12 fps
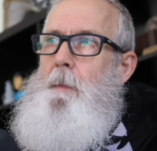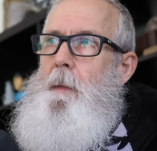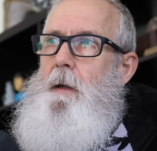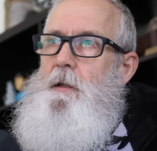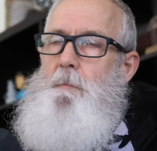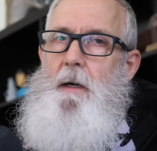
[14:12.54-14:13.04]

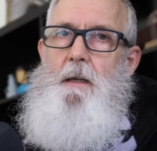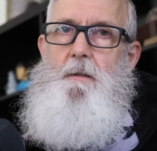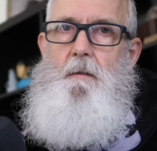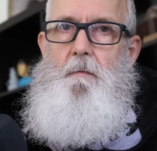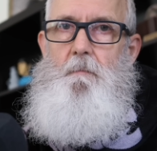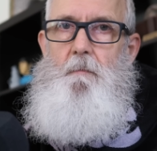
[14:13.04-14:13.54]
It's based
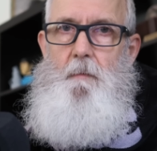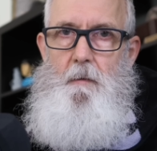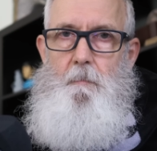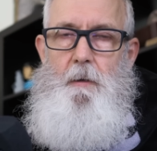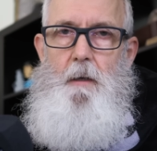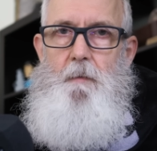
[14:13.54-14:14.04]
on the
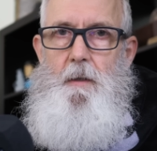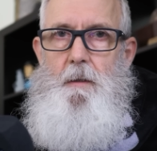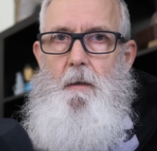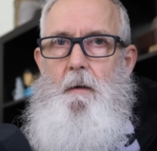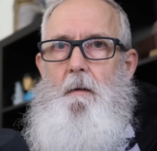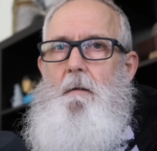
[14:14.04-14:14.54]
previous
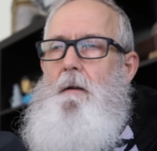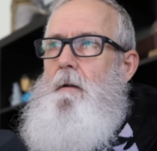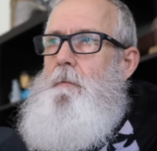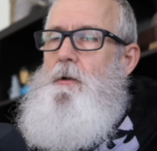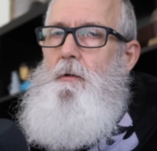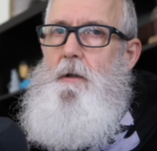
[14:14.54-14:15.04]
Scout, and
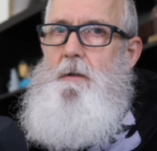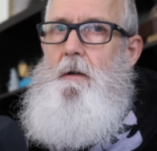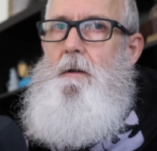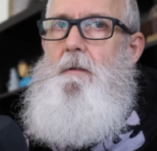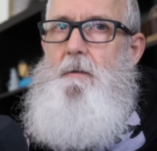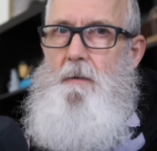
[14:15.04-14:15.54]
I'm sure it's
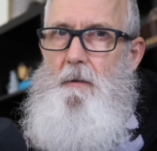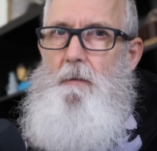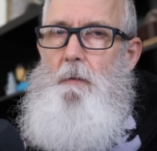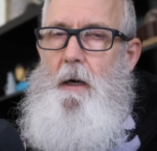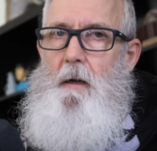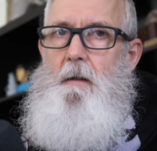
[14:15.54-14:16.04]
not too
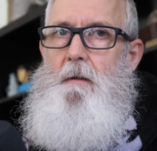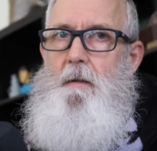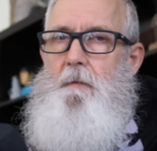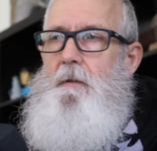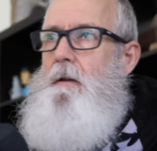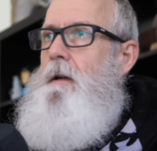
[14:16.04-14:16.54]
radically
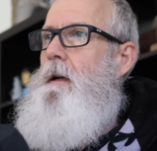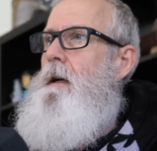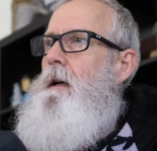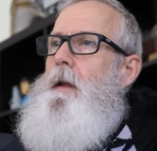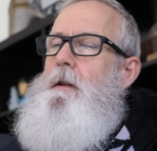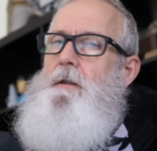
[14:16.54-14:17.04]
different.
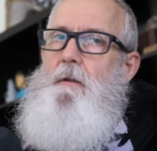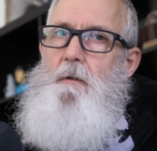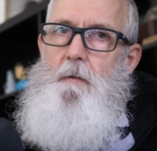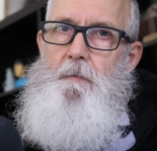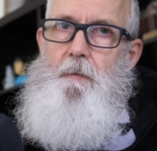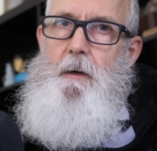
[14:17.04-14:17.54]
It's a
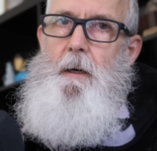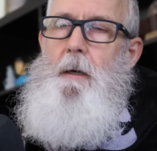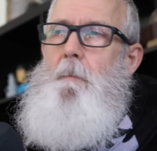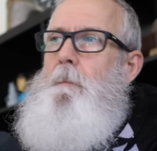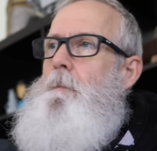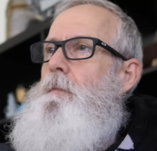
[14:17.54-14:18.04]
new
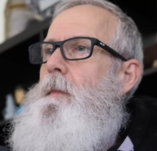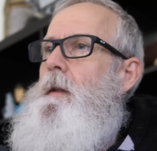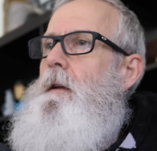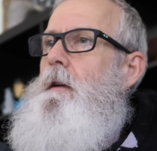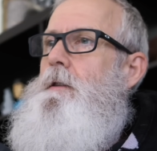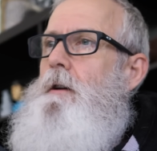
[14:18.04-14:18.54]
frame.
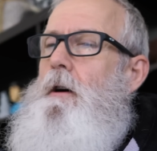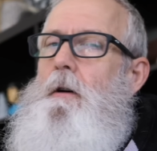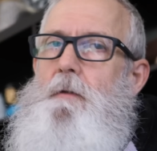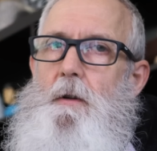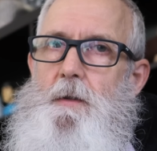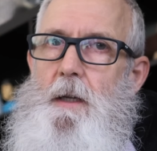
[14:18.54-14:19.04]
It's a whole
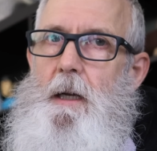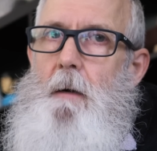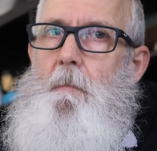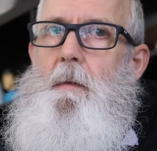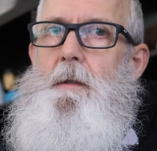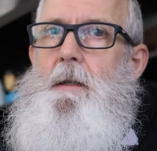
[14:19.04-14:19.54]
new
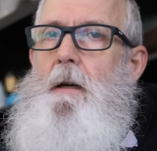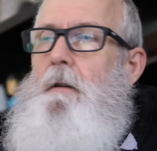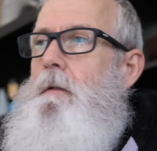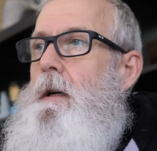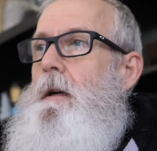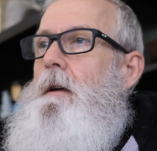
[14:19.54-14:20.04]
setup.
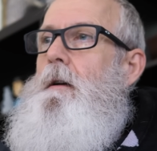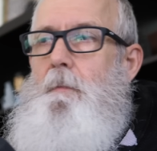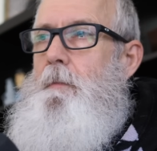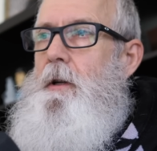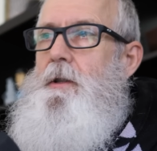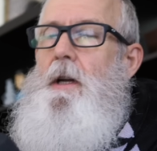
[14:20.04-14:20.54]
So
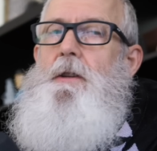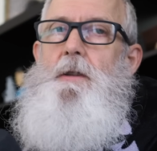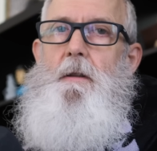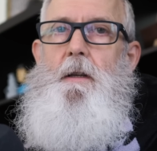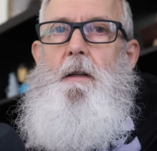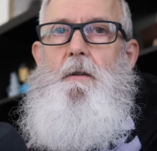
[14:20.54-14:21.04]

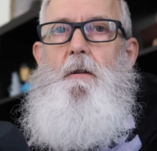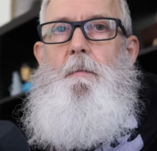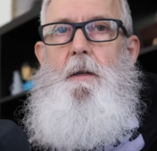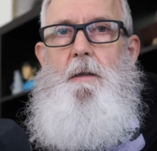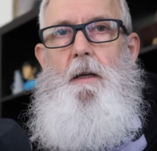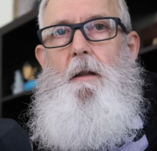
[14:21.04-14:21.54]
potentially there could
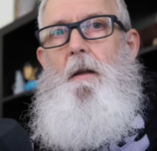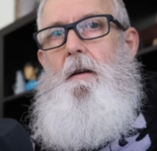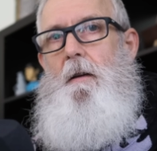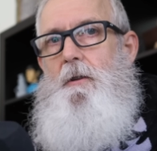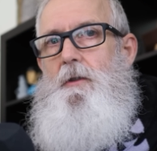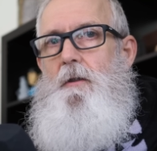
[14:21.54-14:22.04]
be
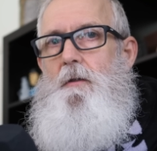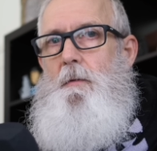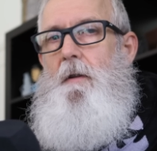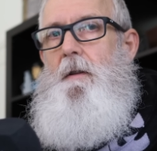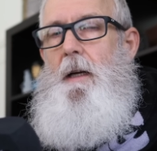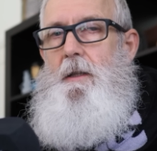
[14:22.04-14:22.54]
teething issues
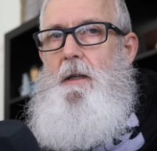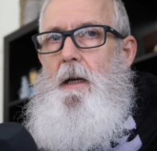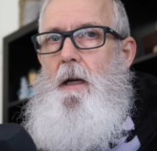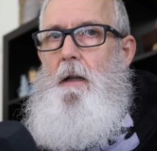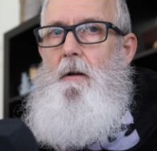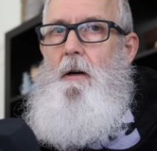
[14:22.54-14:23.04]
with that
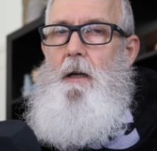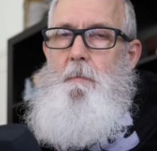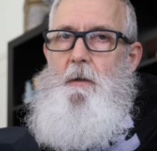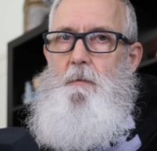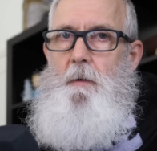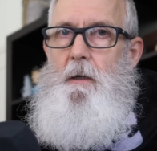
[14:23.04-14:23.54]
Scout lineup
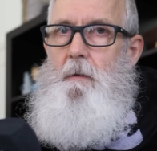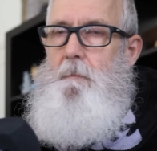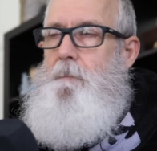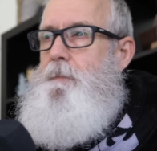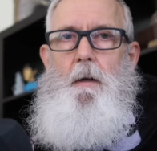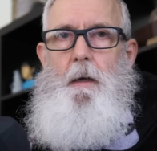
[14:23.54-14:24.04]
as well.
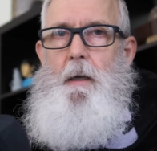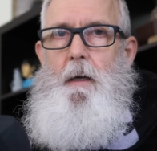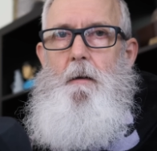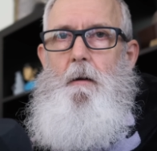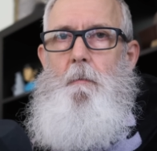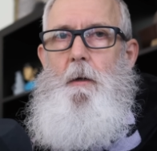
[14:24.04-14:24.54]

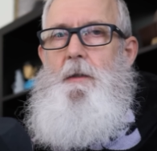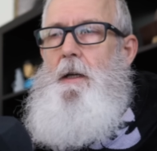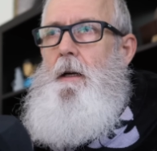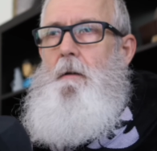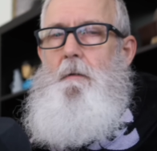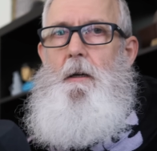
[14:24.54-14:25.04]
Again, I'm not
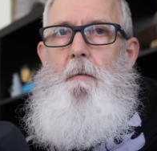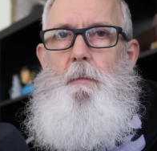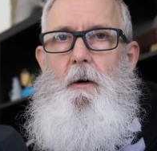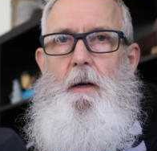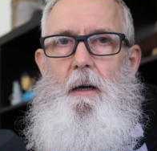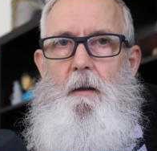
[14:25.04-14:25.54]
saying don't
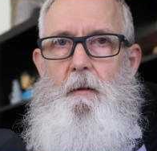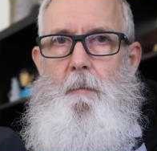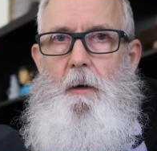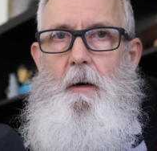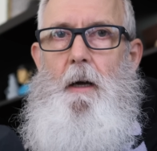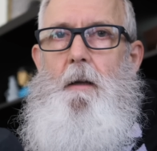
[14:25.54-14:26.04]
buy either
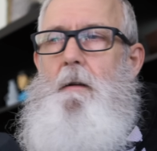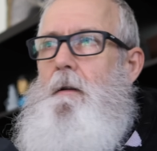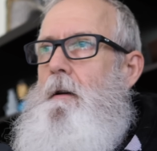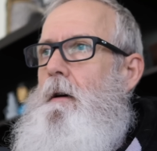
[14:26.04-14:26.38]
bike.